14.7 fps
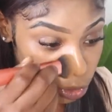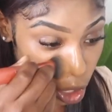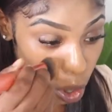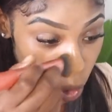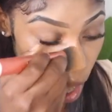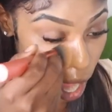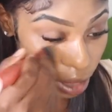
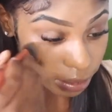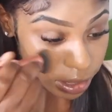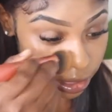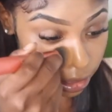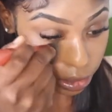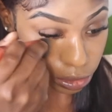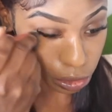
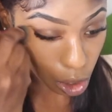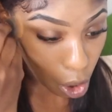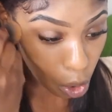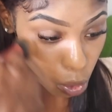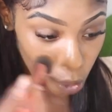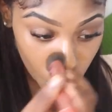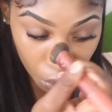
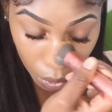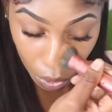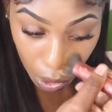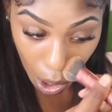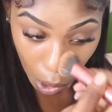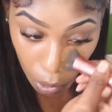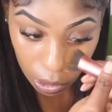don't
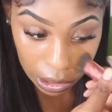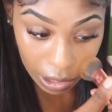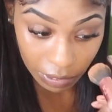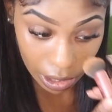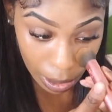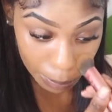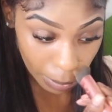go
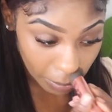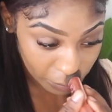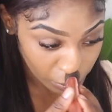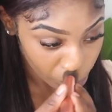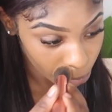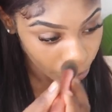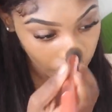living
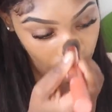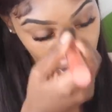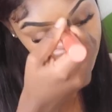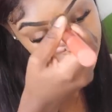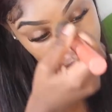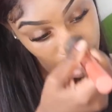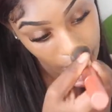above your
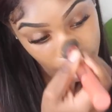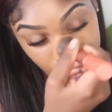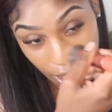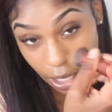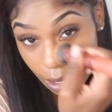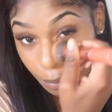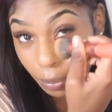means and
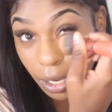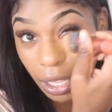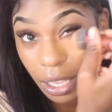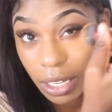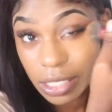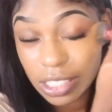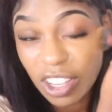then
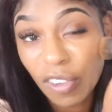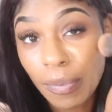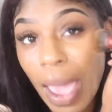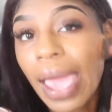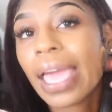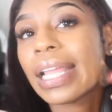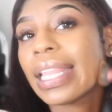putting yourself
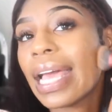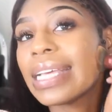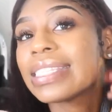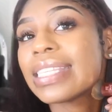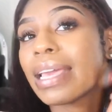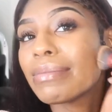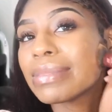back in
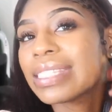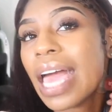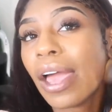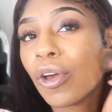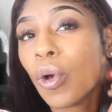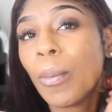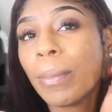that same
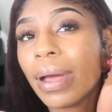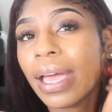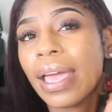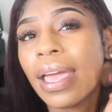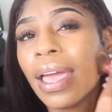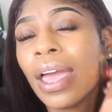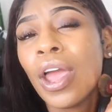cycle,
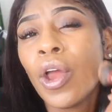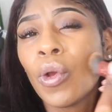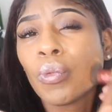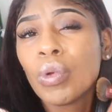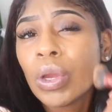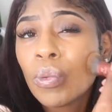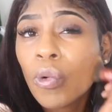but
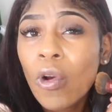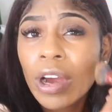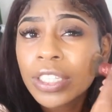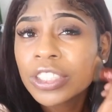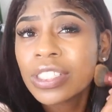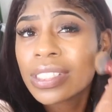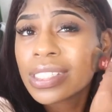
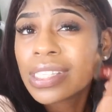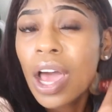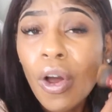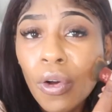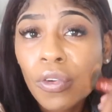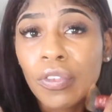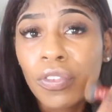reward
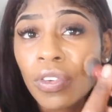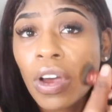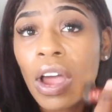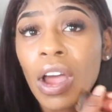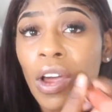yourself,